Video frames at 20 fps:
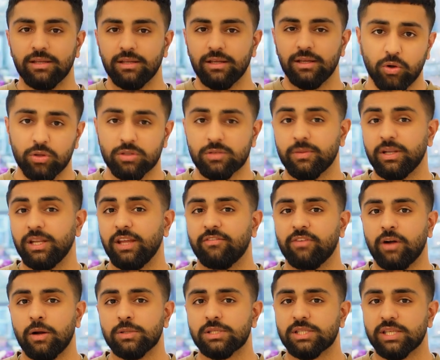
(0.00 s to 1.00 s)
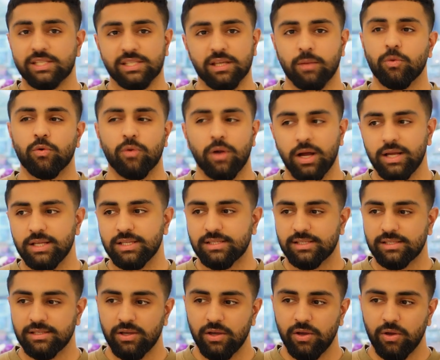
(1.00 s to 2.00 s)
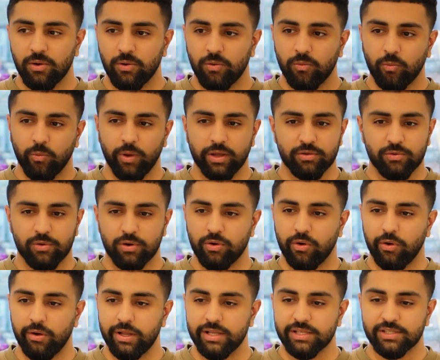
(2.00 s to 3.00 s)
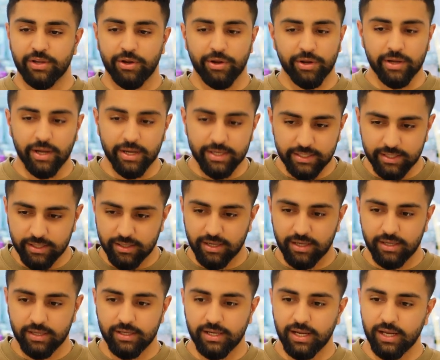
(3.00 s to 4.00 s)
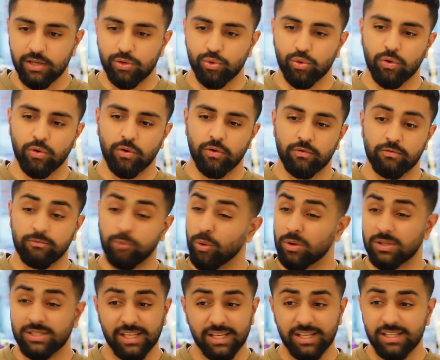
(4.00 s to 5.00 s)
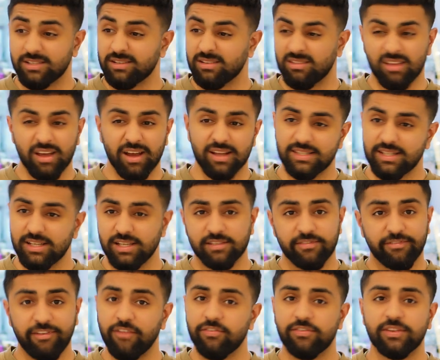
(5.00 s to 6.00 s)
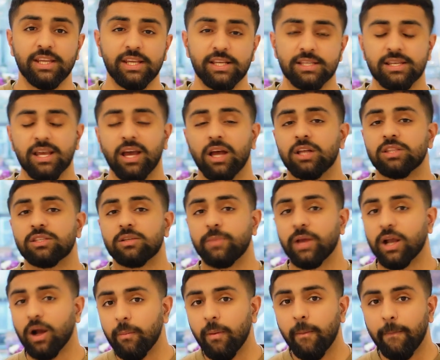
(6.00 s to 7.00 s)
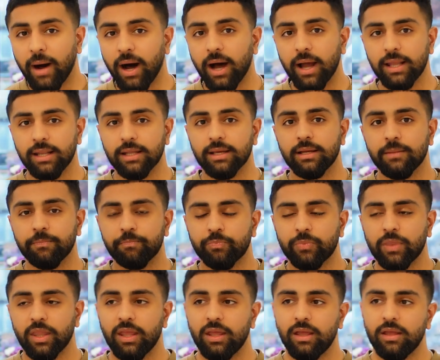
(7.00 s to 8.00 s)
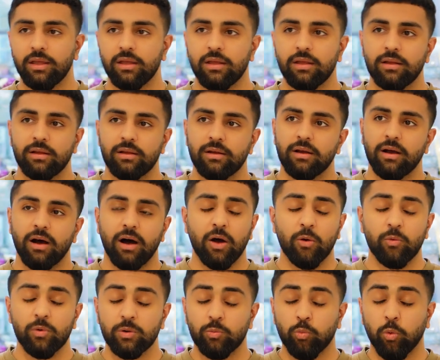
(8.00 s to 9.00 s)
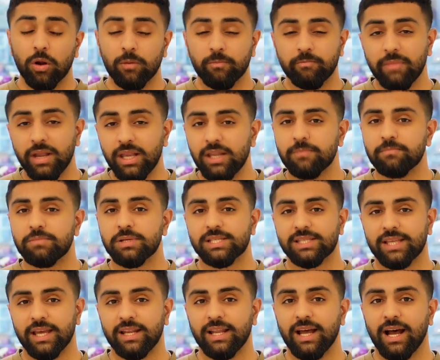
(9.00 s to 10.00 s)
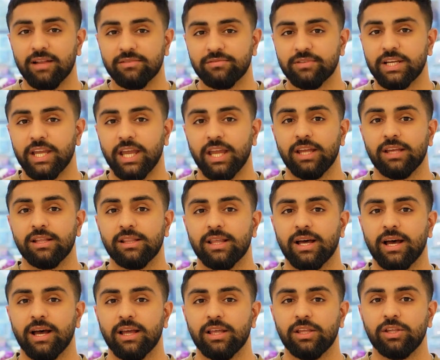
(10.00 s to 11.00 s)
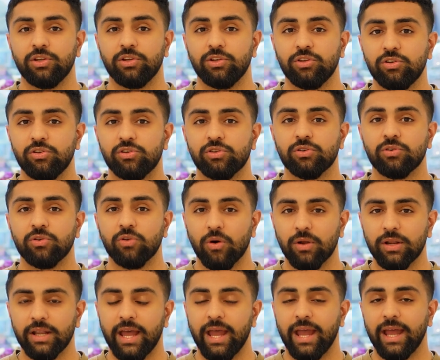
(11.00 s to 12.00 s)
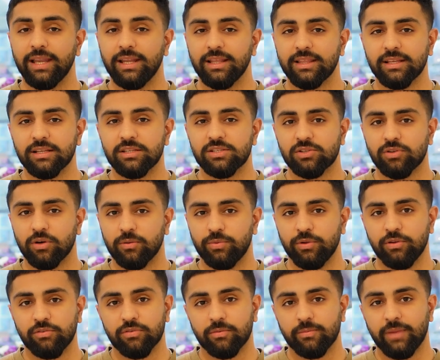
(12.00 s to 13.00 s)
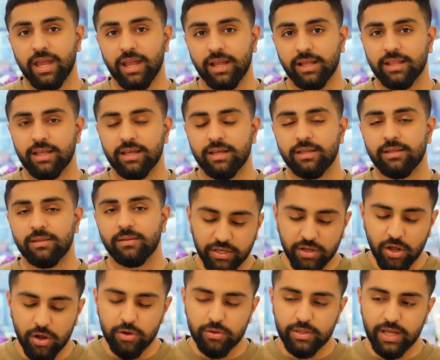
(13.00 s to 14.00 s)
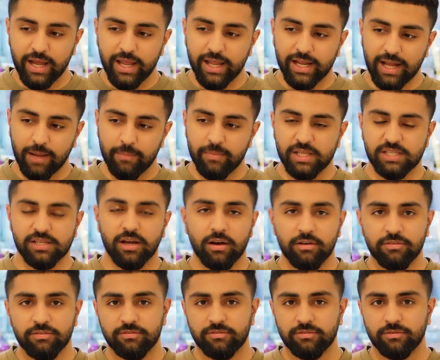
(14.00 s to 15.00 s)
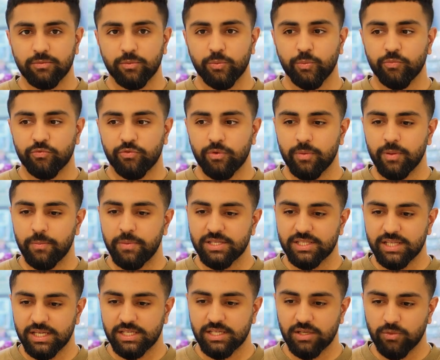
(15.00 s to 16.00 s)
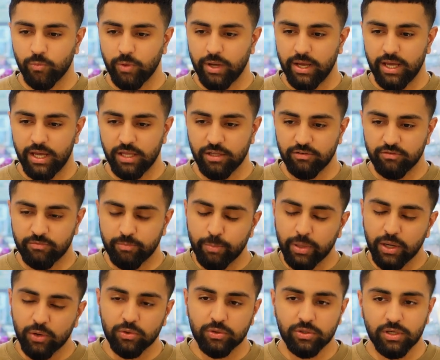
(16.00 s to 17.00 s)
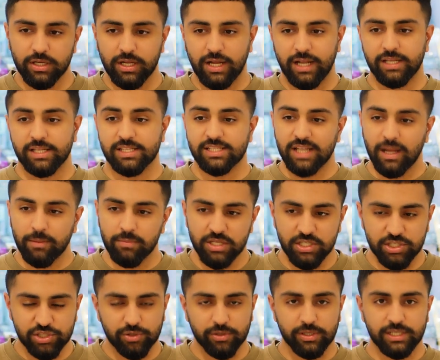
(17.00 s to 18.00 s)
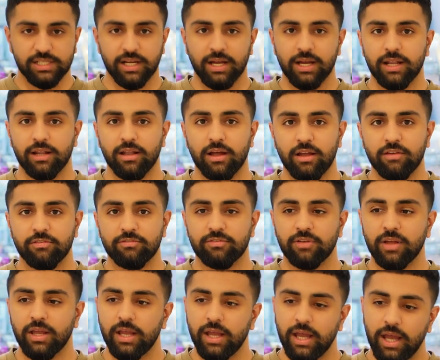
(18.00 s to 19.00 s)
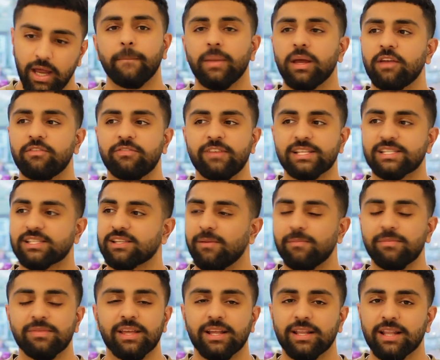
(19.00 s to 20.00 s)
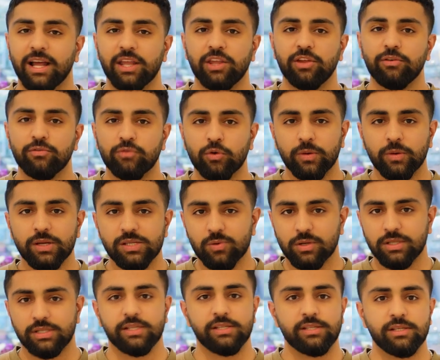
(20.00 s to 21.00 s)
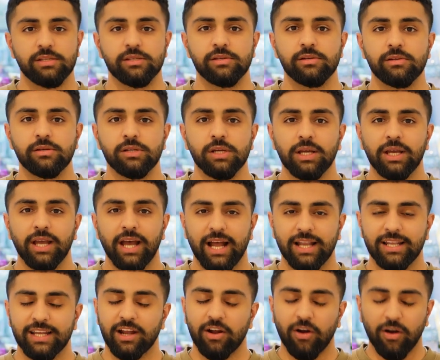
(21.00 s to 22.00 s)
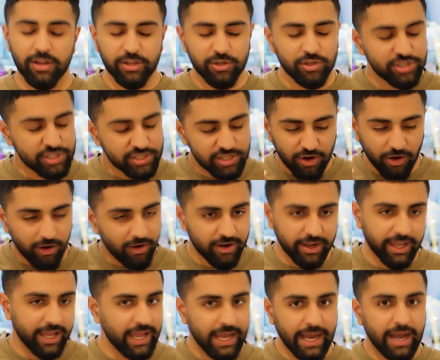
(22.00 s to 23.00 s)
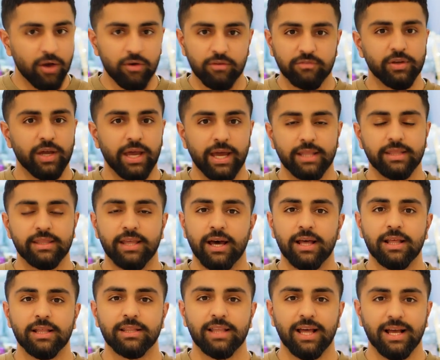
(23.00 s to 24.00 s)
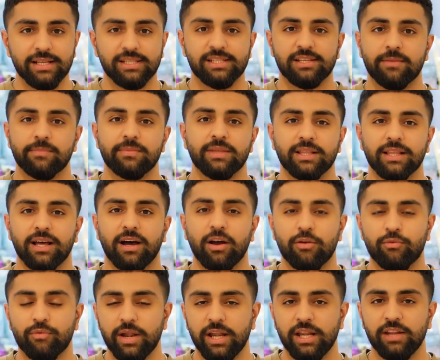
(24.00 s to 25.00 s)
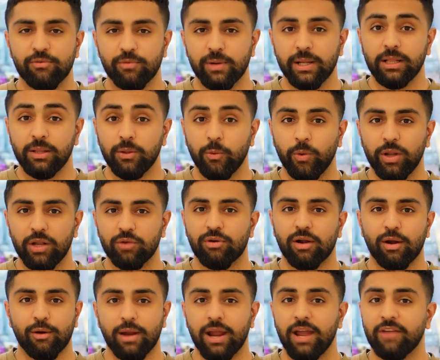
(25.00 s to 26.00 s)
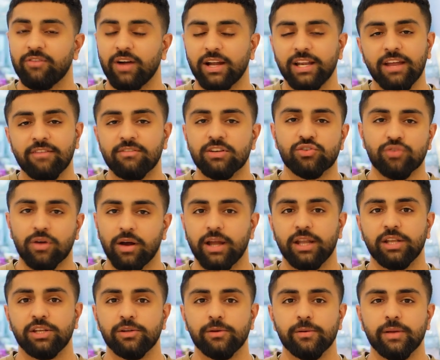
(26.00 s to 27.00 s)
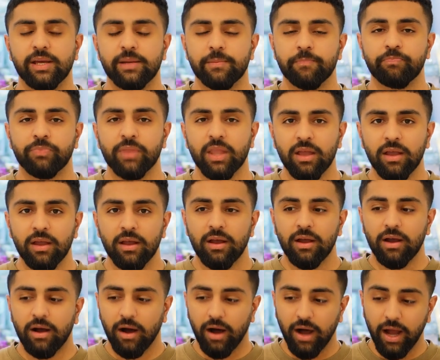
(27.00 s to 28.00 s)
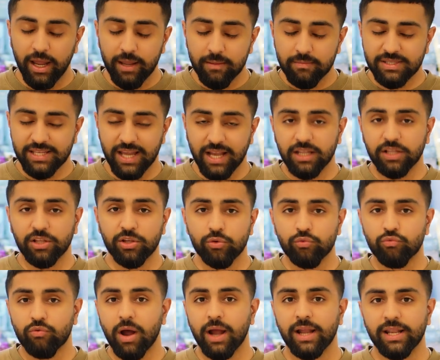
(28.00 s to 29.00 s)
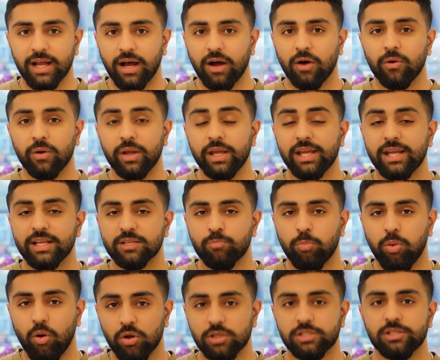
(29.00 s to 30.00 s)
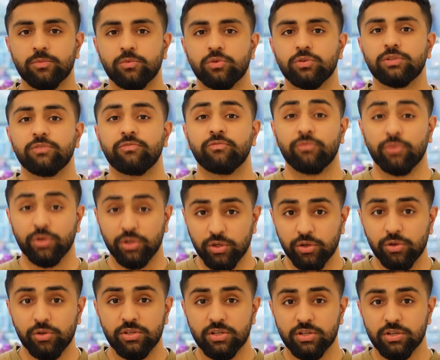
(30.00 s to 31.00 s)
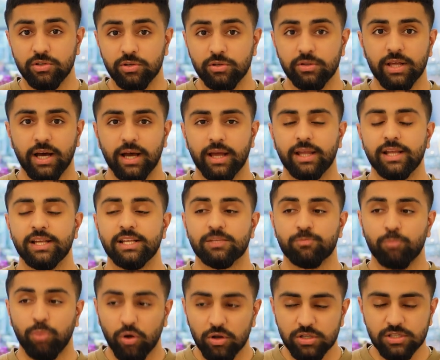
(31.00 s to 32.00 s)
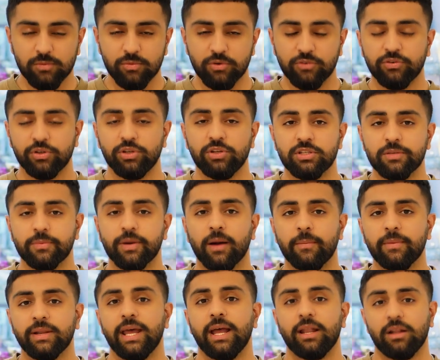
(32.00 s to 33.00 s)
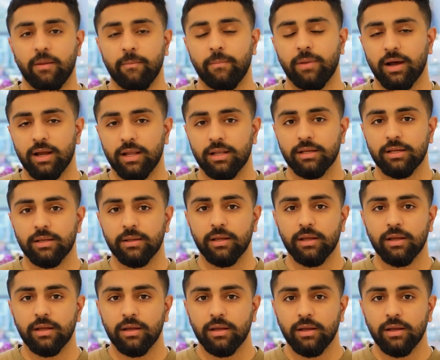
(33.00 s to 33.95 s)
But ultimately, if I was to summarize whether or not it's a good idea in your 40s, 30s, 50s to become a pilot, I would 1,000,000% advocate that you do not let anything stop you from getting there. I know that it can be tough from a position where you've built and established your entire life, but if it's something that always wanted to do and you just can't get it out of your head that that's something that I really will regret if I never try and do it, I am telling you right now, it is possible for you to do that. It is possible for you to become an airline pilot.